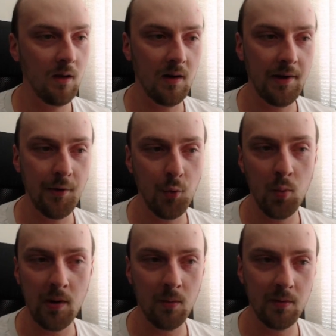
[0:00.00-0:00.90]
I don't
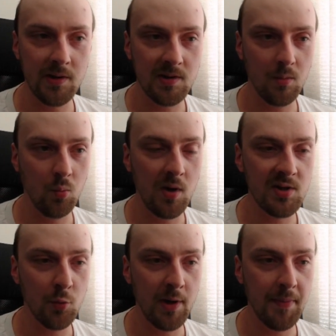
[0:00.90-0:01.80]
know why
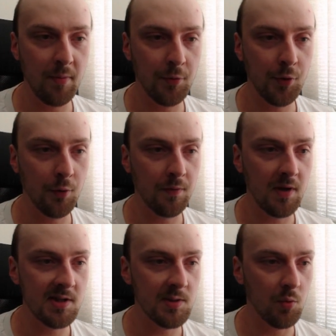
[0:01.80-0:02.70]
so many people thought
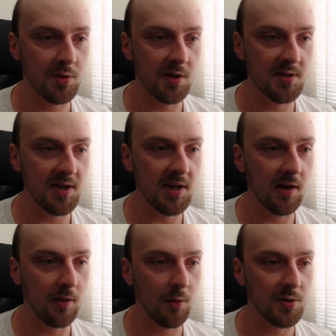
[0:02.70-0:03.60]
this was a
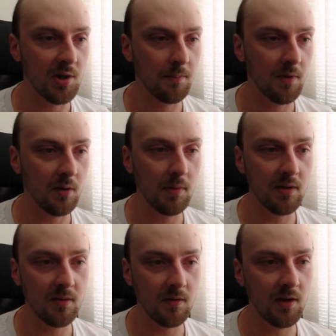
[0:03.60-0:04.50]
secret or something, but
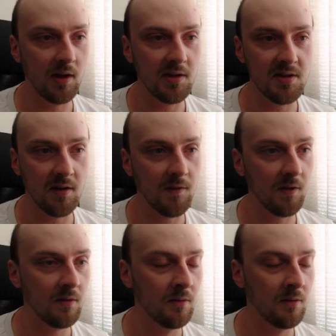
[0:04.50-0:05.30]
yeah, it's nothing.